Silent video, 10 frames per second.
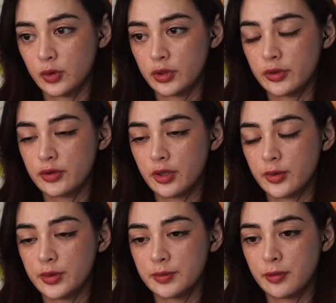Well, John Doe
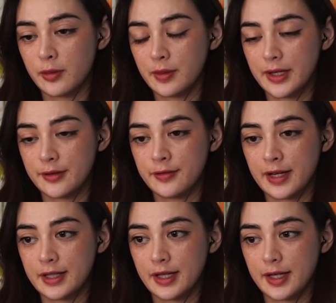is probably a
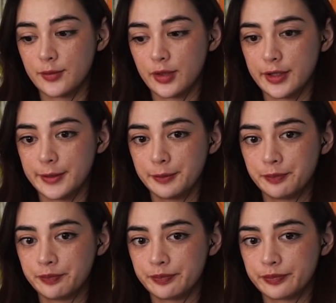fake name, right?
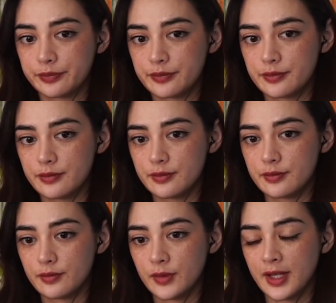
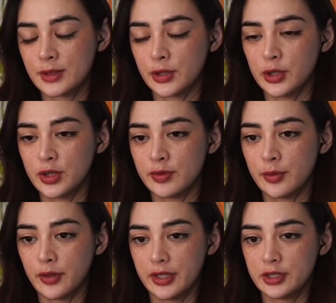That's what they use for
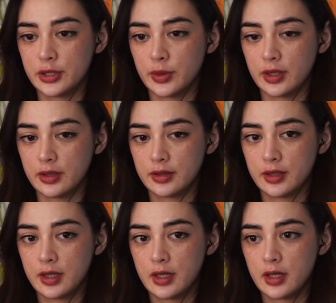bodies who are
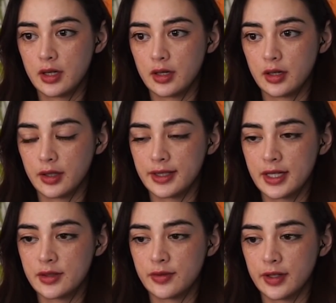
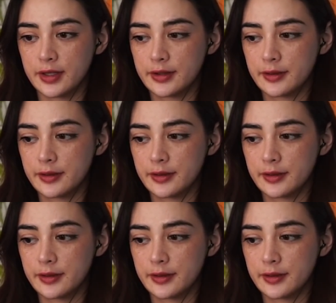unidentified.